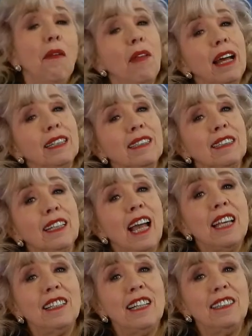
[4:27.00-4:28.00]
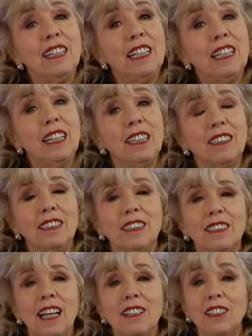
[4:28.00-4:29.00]
And that's as easy
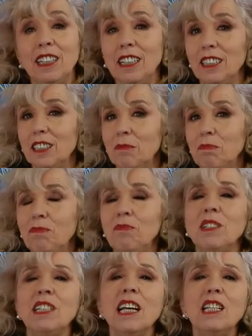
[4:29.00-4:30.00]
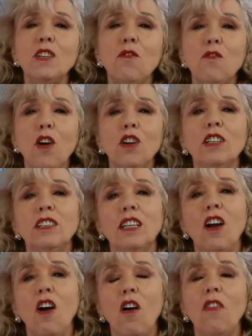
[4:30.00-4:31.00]
as it is. Just
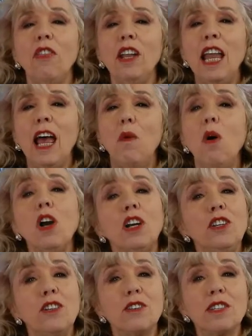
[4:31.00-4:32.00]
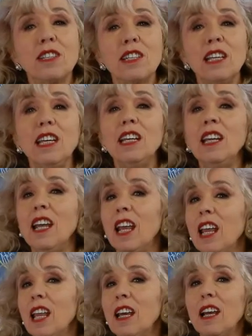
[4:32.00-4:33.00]
focusing on the now. What can you see,
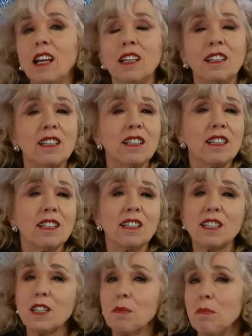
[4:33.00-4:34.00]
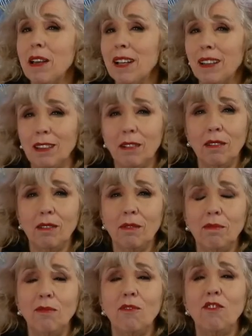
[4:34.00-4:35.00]
hear, smell,
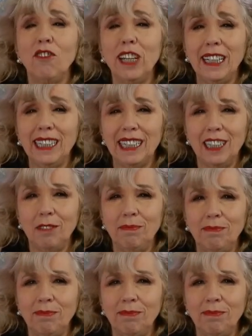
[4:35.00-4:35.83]
feel?